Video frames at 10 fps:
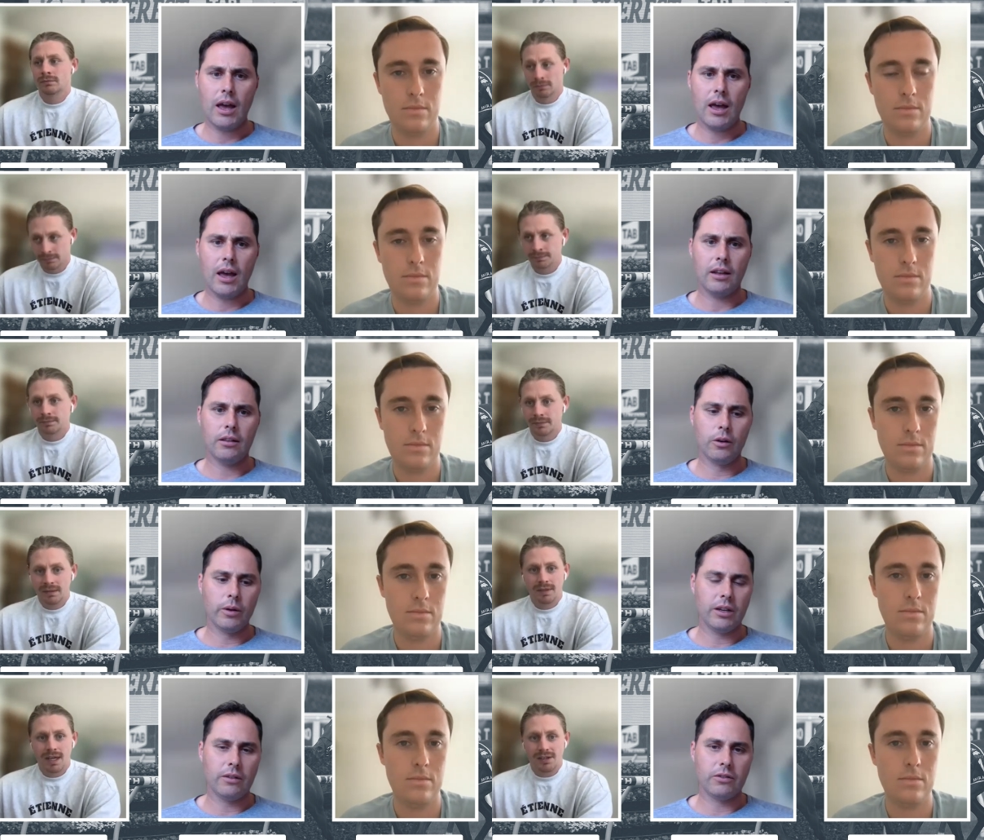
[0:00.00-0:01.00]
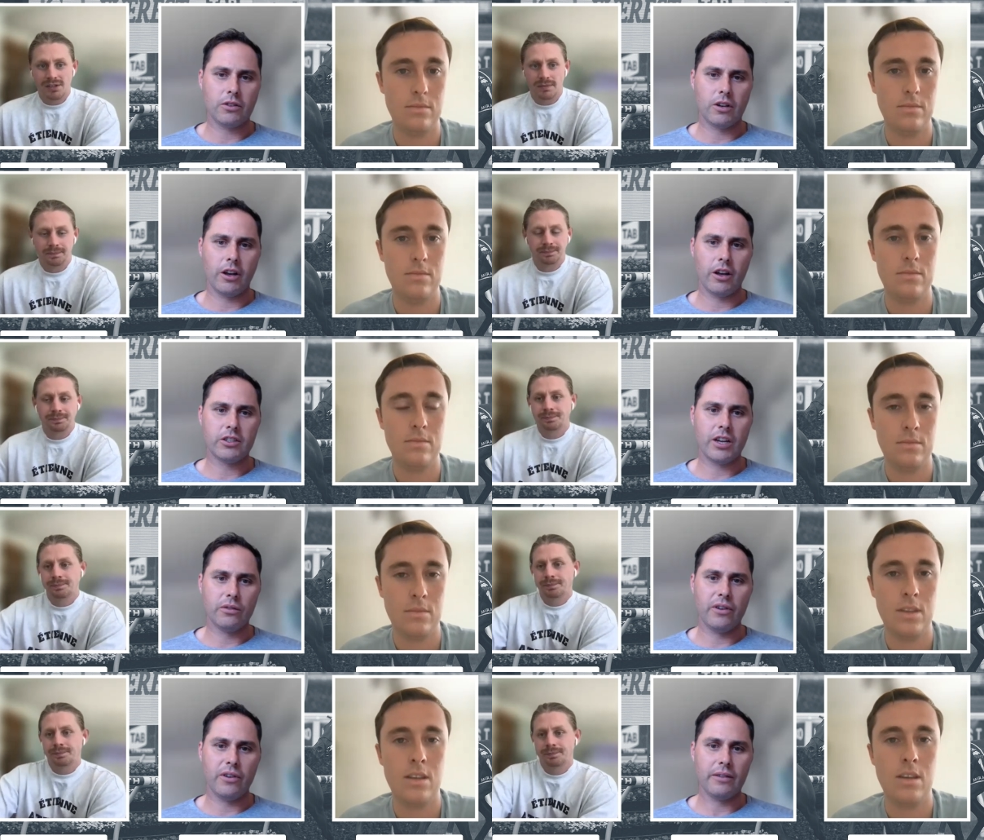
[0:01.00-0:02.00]
Speaker 1: And Louis, you just yes. got to go to
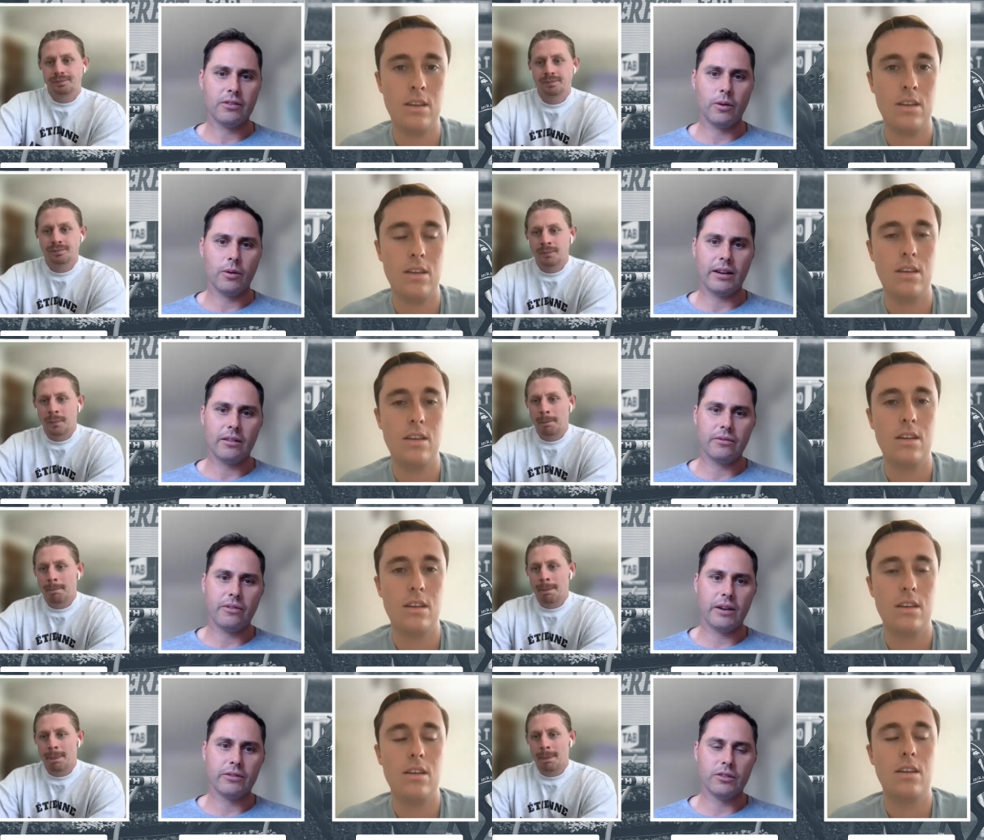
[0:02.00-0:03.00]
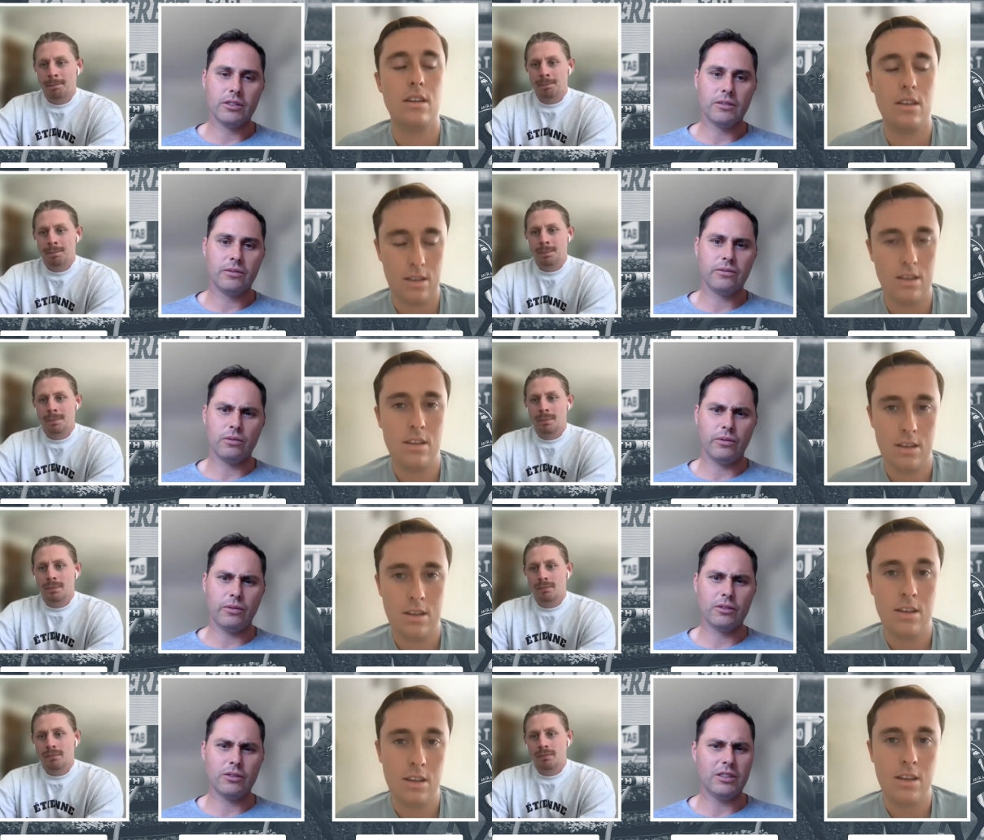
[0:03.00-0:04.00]
channel 528 and
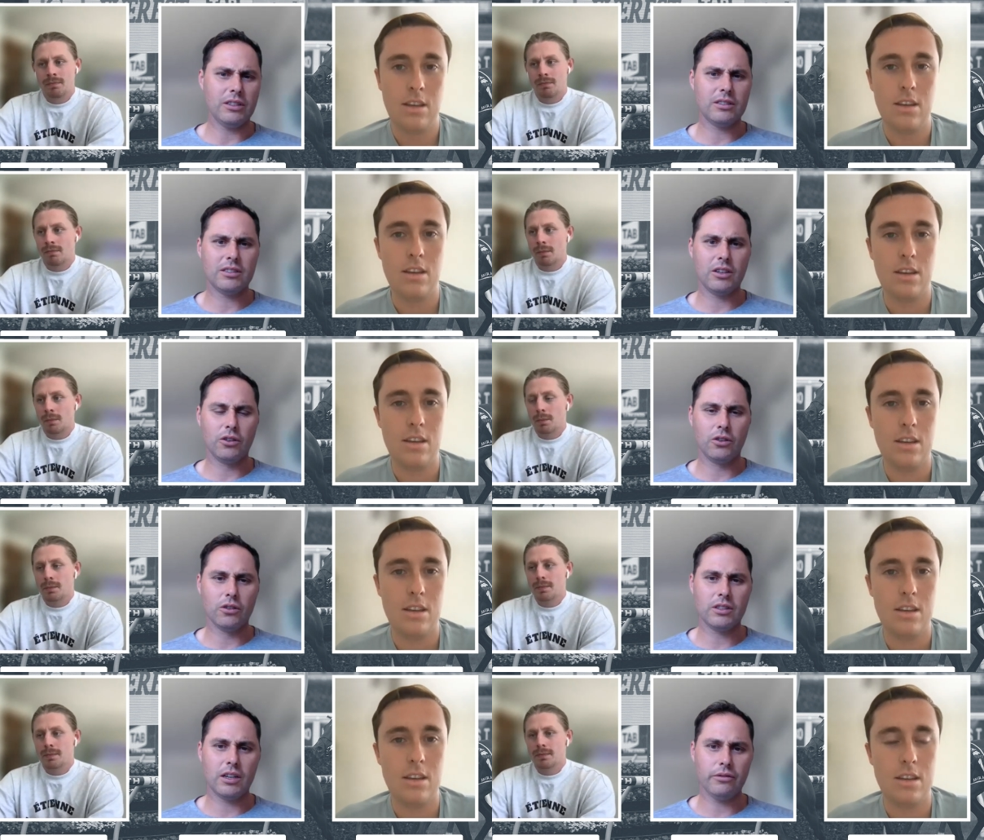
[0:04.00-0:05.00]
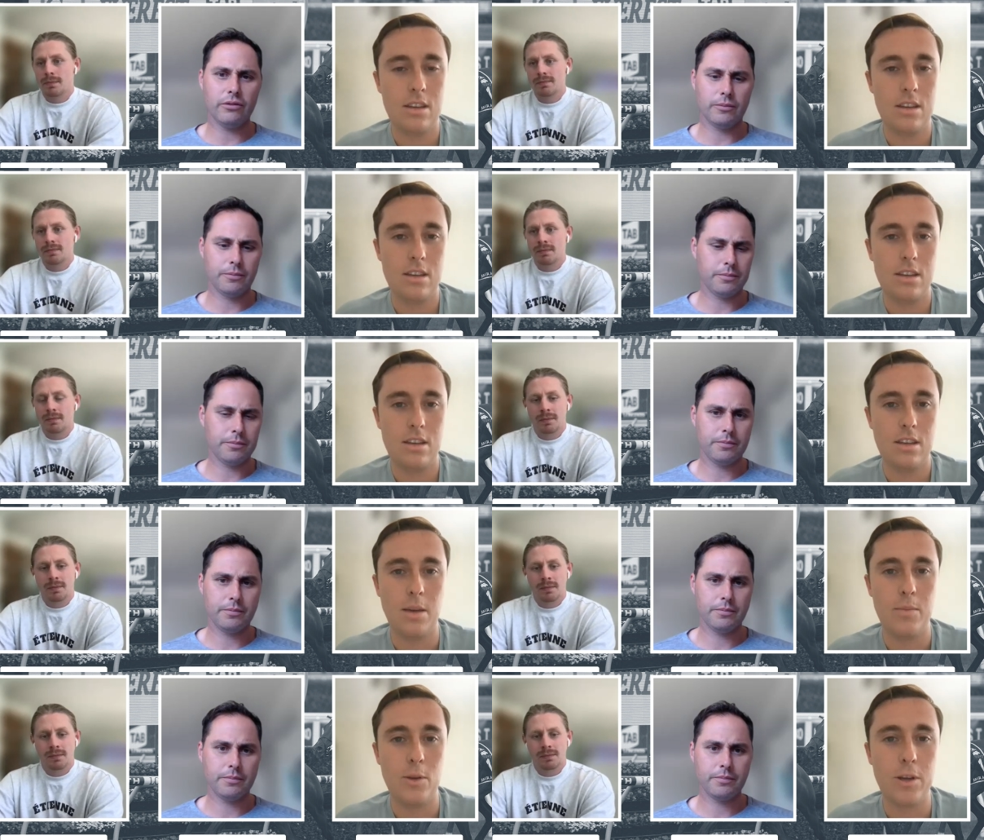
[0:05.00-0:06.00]
526 to see all your stuff.
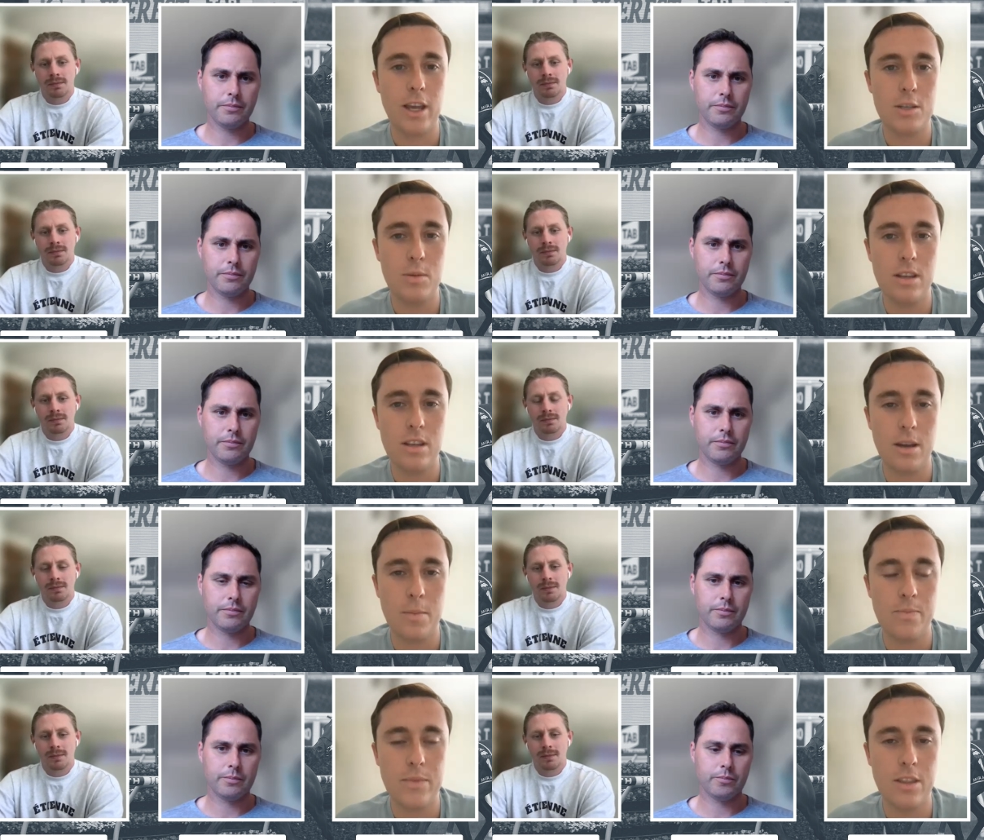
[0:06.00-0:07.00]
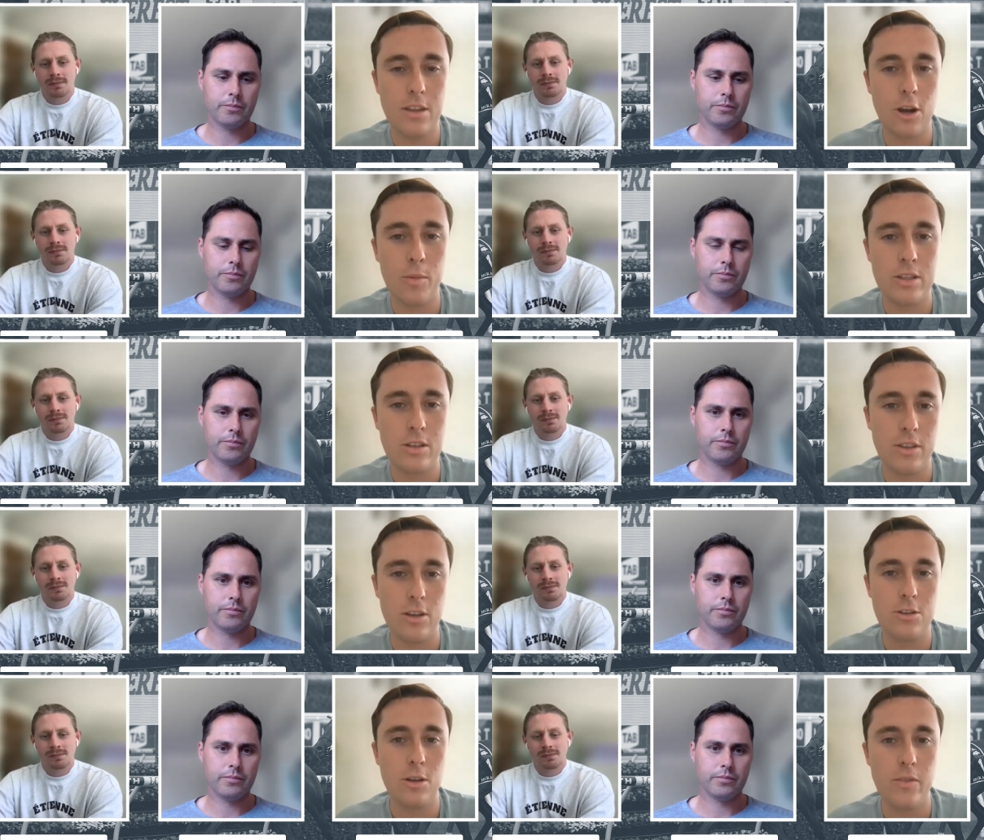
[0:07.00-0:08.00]
Speaker 2: Yep. You'll catch me um, in the comments of
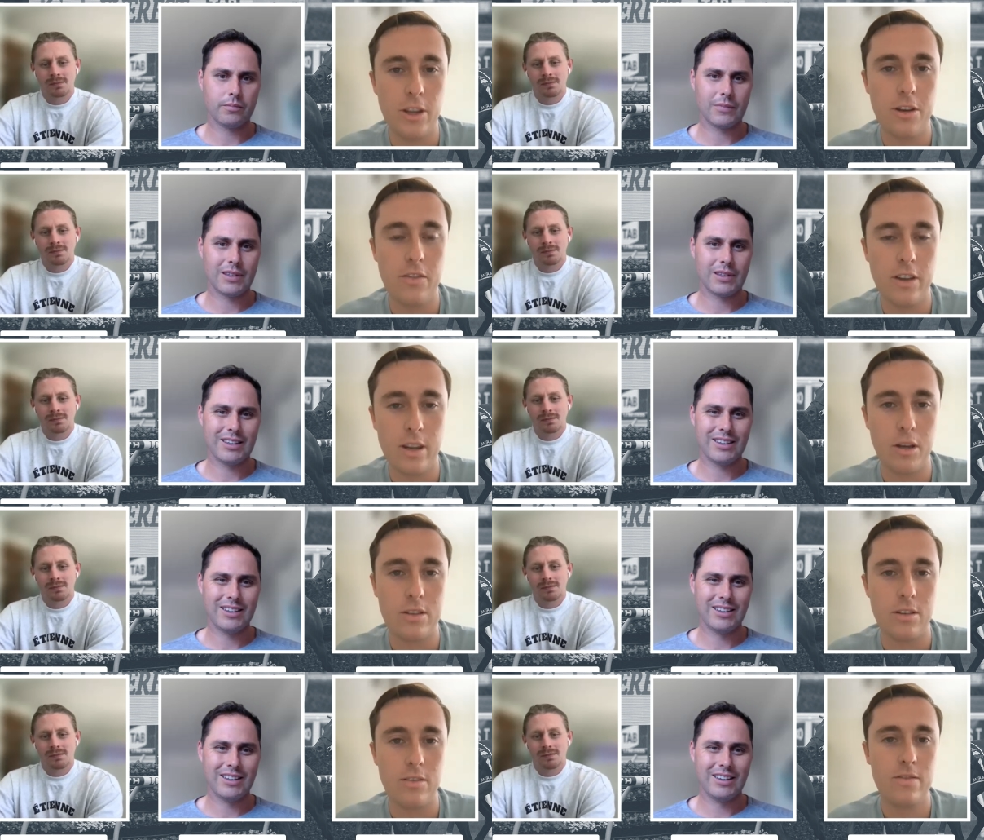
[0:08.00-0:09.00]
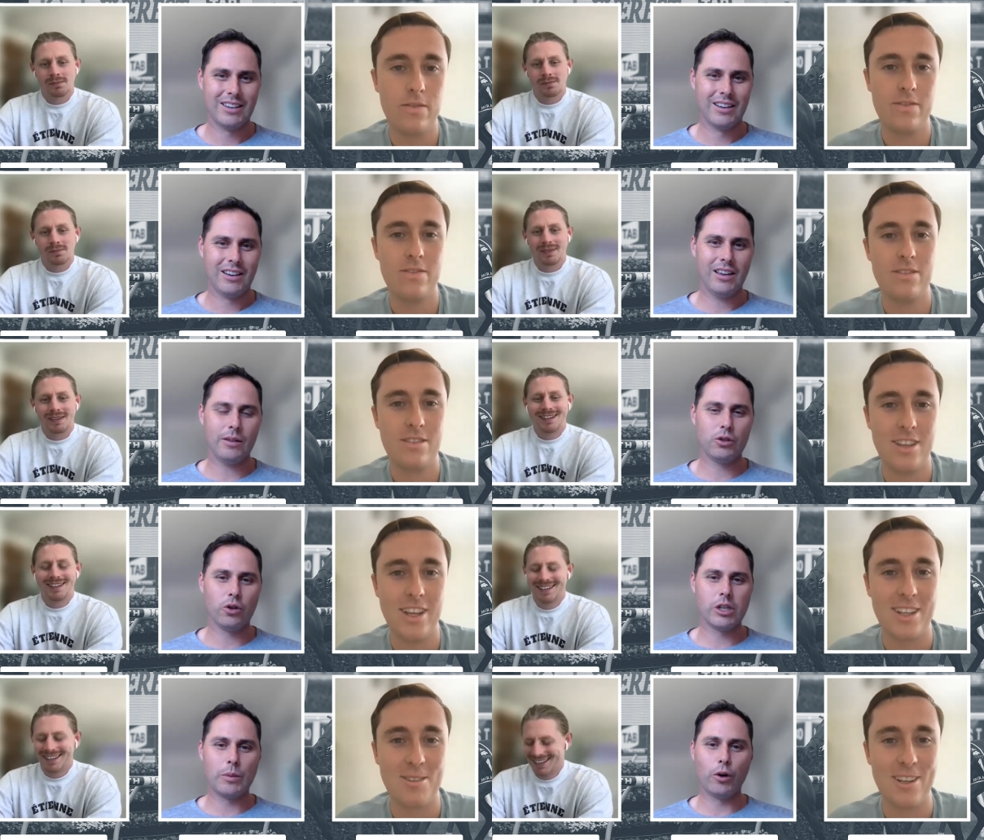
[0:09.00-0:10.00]
the YouTube video defending myself.
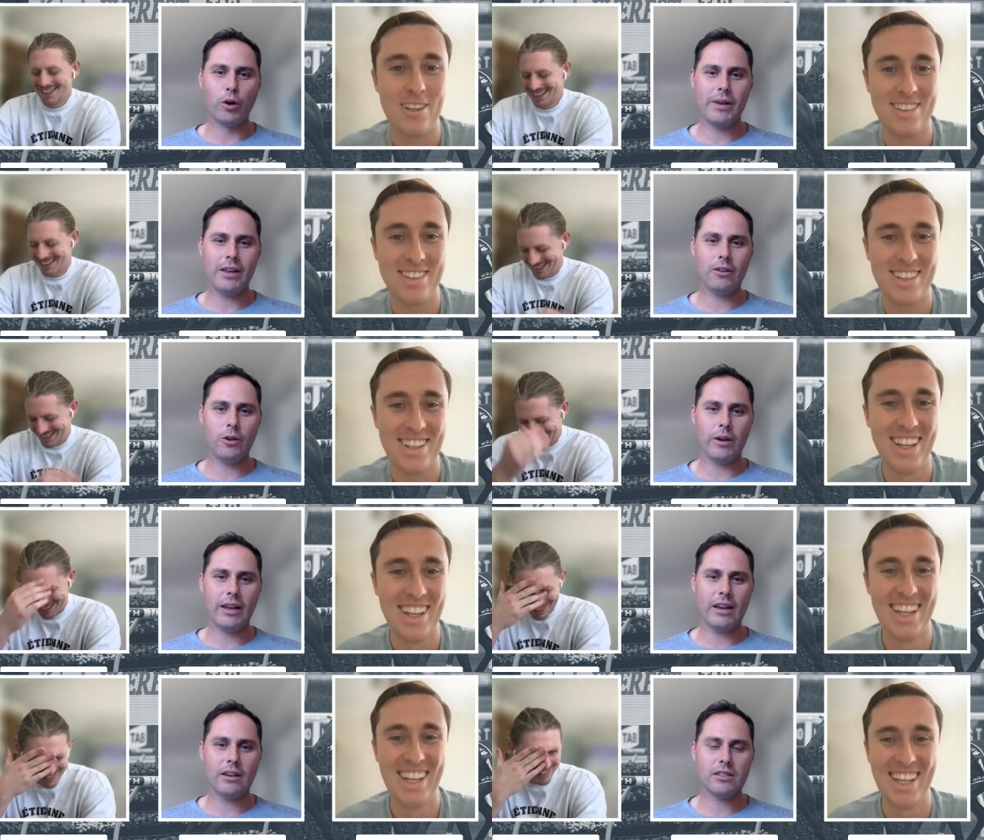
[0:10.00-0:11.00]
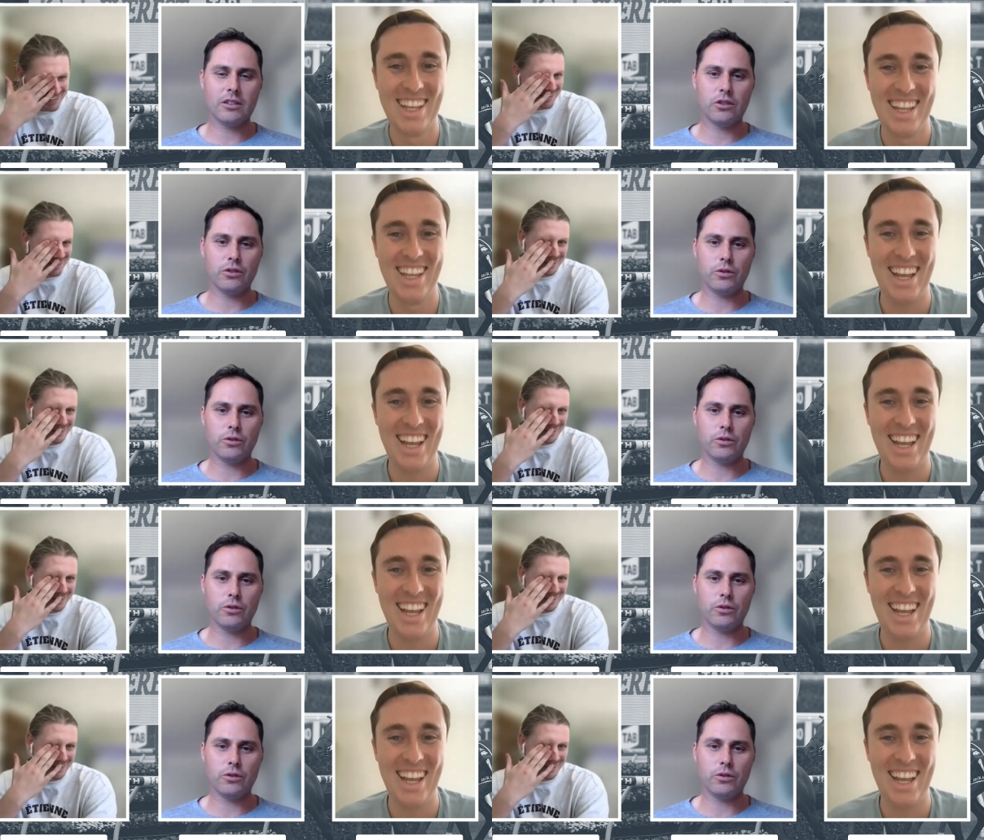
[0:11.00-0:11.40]
Speaker 1: Yeah, Georgie Moore will be into you again, just as